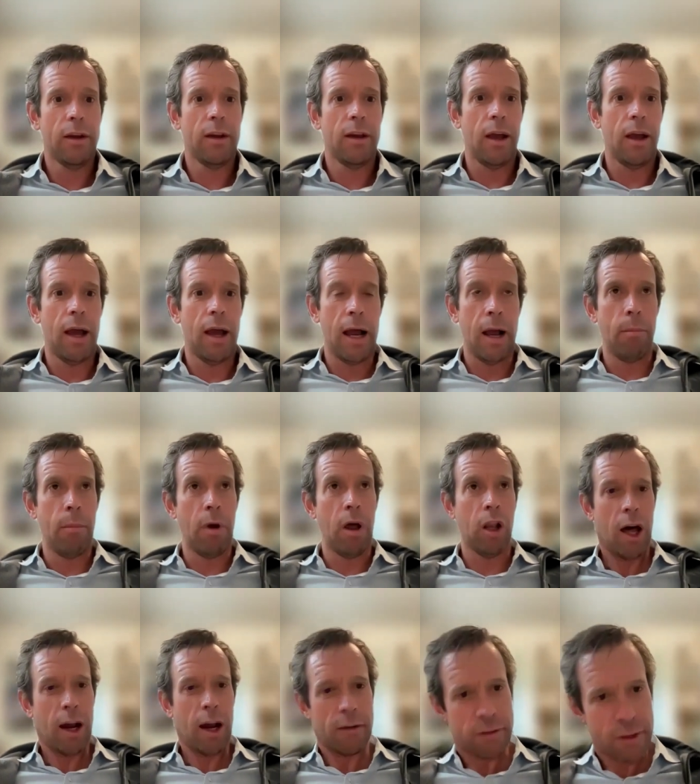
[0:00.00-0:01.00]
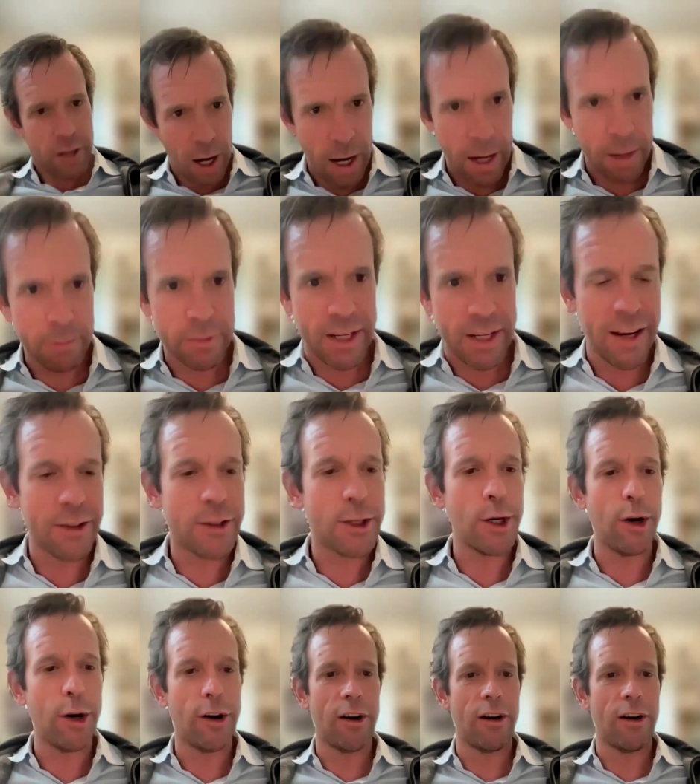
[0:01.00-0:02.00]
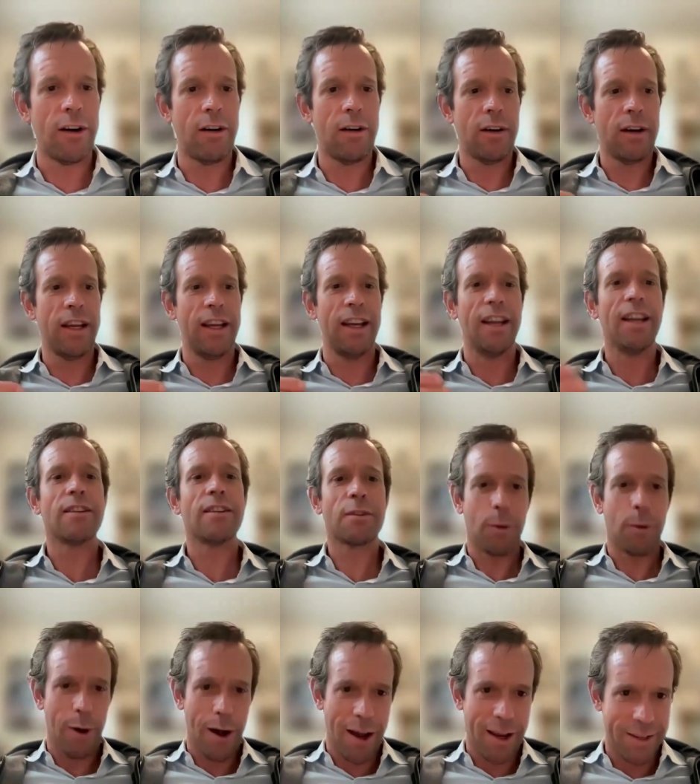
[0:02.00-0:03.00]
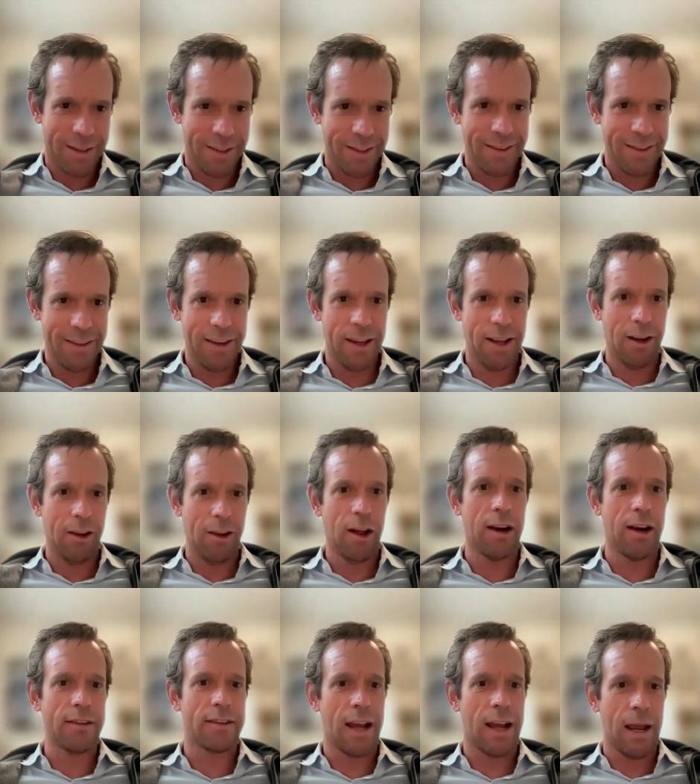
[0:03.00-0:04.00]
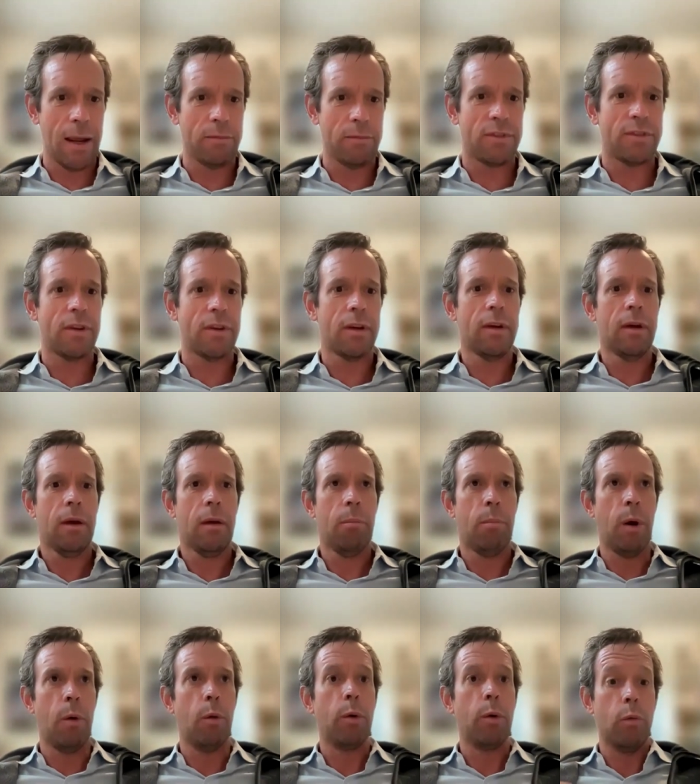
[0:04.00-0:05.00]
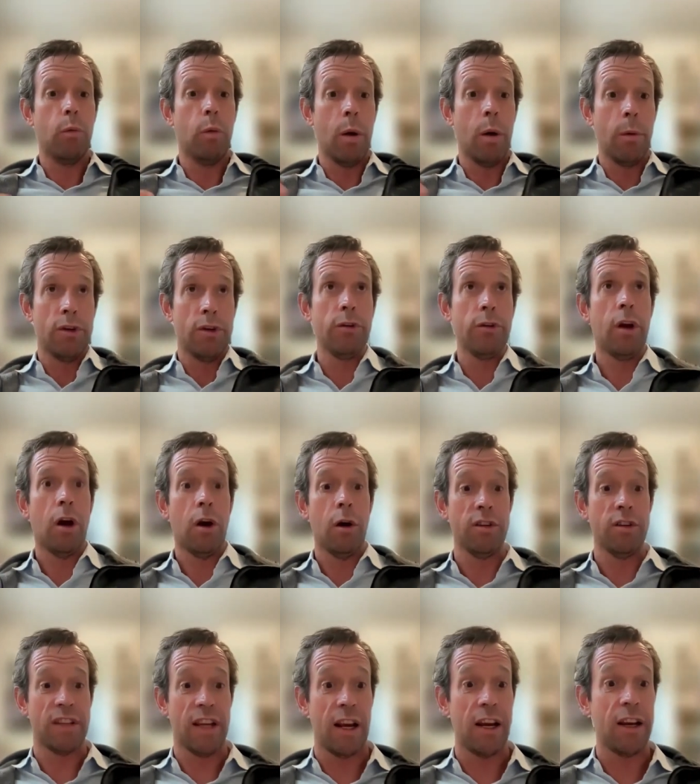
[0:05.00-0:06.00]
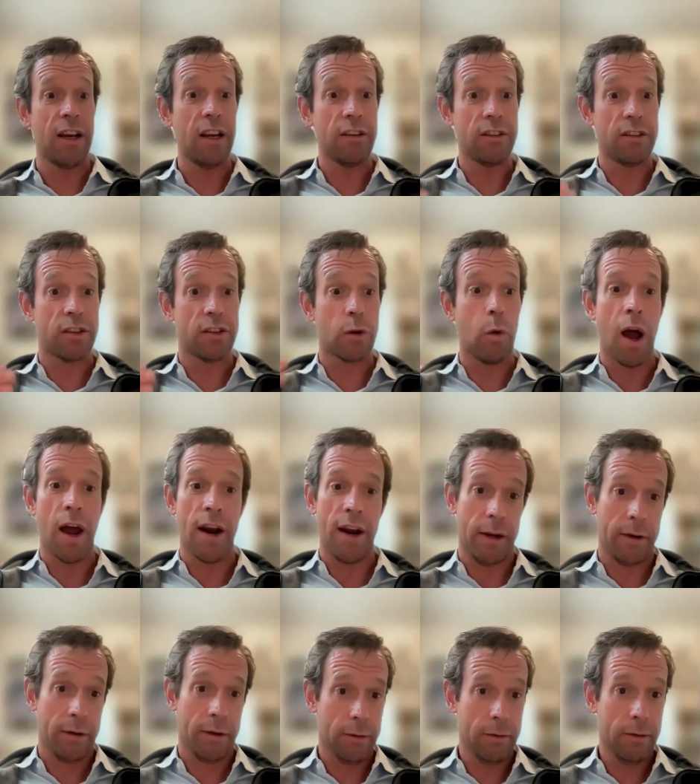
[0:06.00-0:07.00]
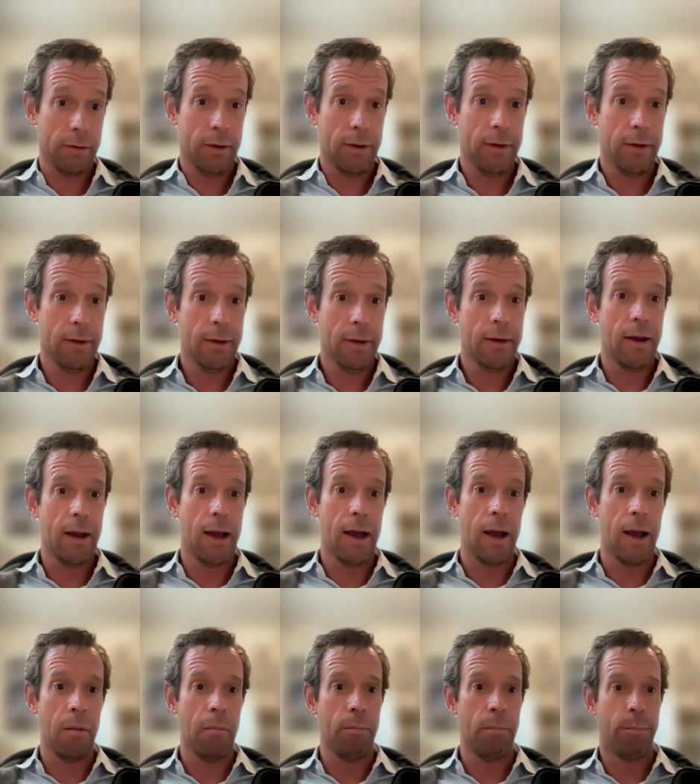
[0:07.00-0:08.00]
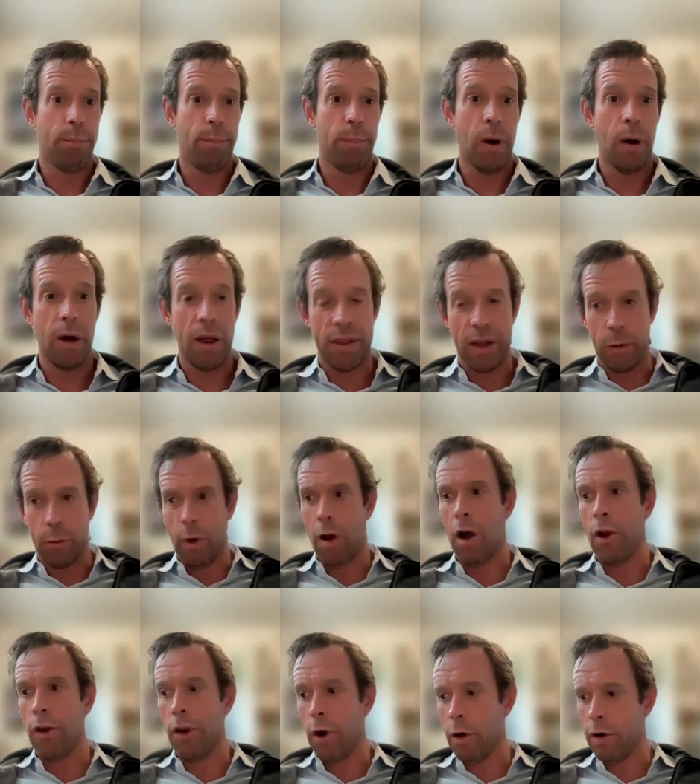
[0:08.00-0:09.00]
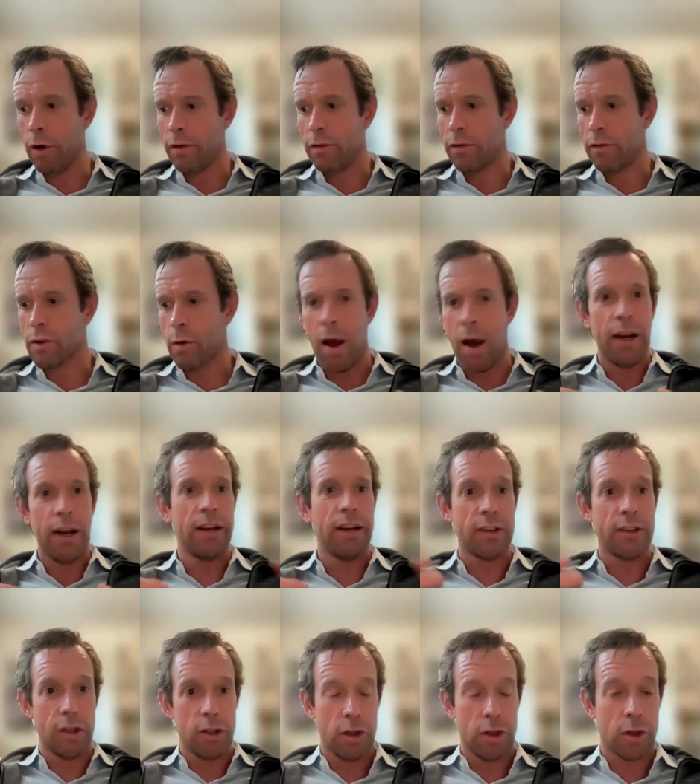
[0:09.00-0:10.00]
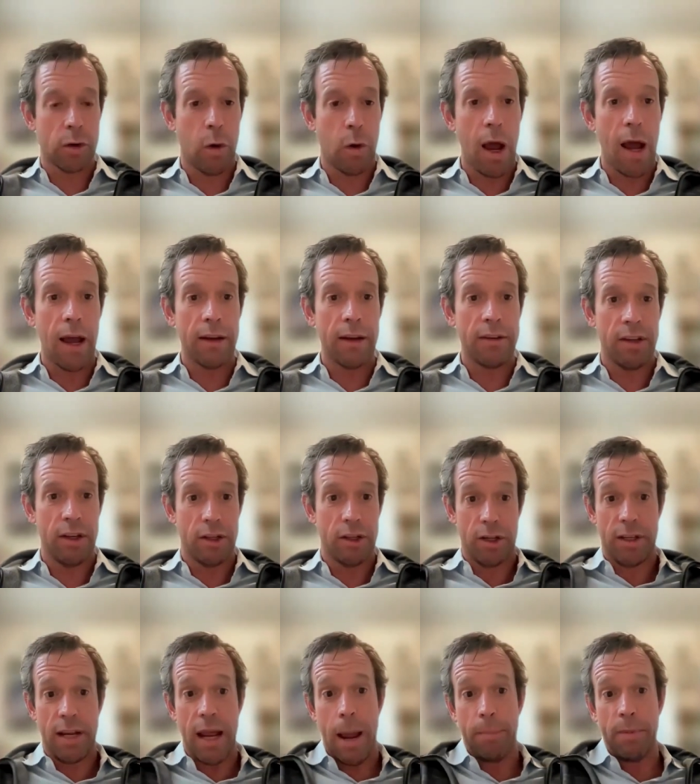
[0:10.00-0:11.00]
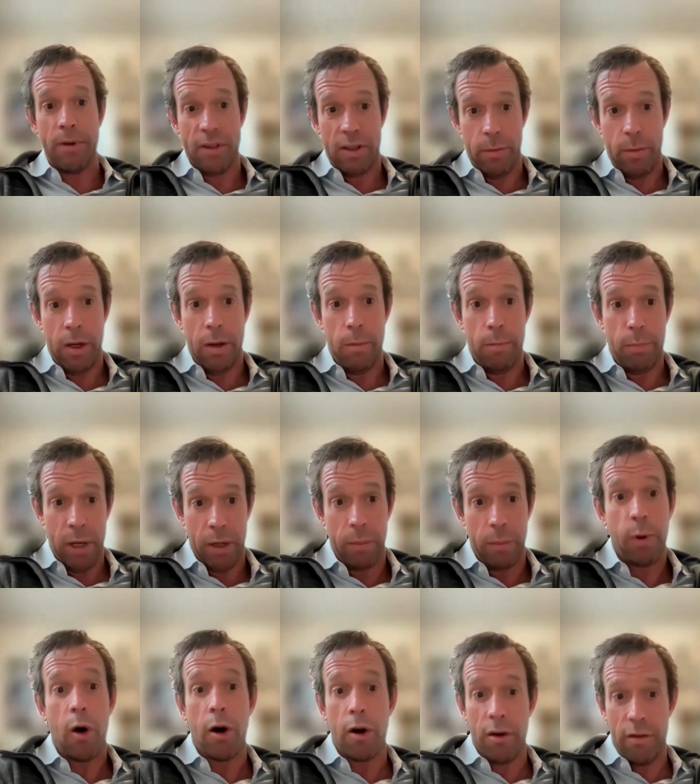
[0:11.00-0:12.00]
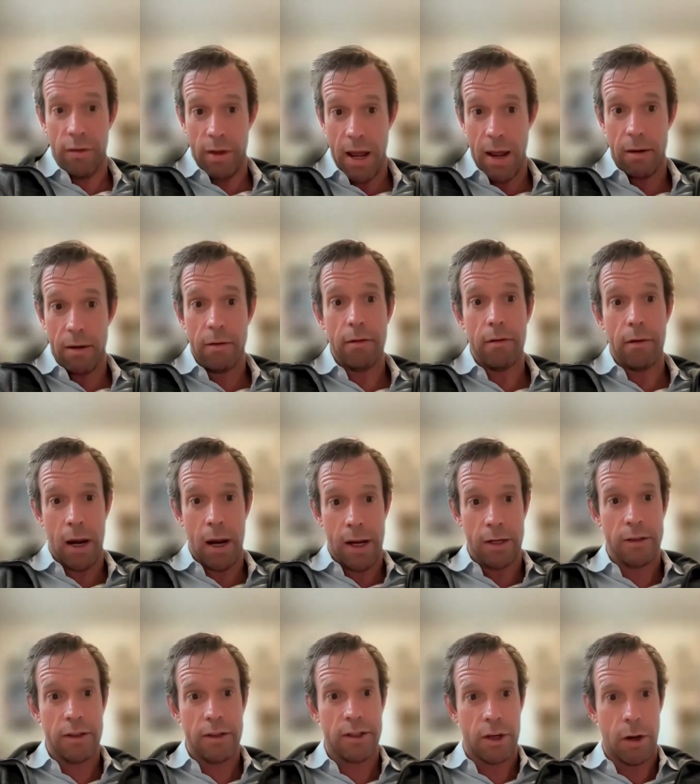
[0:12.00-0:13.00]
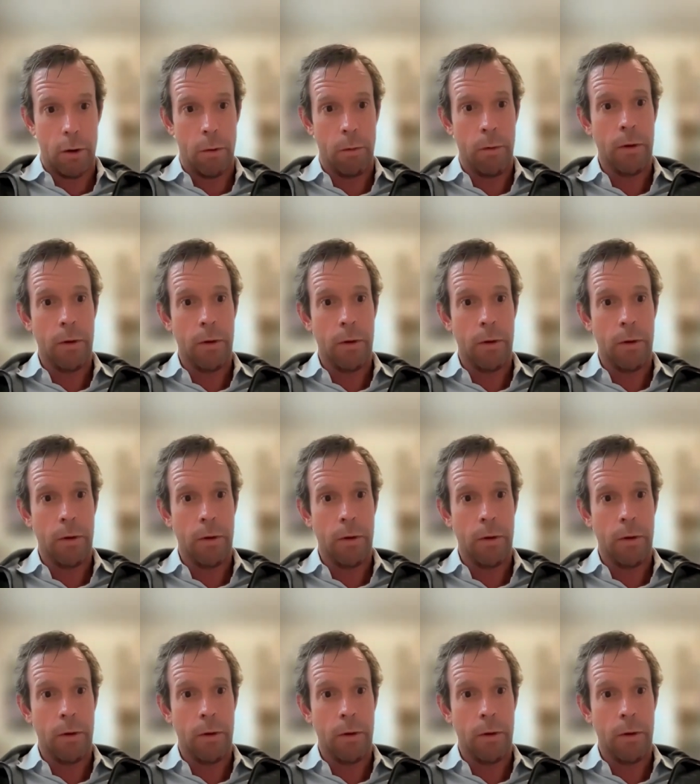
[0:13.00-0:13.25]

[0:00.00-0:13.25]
um, a lot of times anterior it is quads and a mm-hmm. lot of mm-hmm. times but we, what we do know is that it is squatting um, but i think we all know squatting isn't just quads it just happens to be a big part of that right mm-hmm. so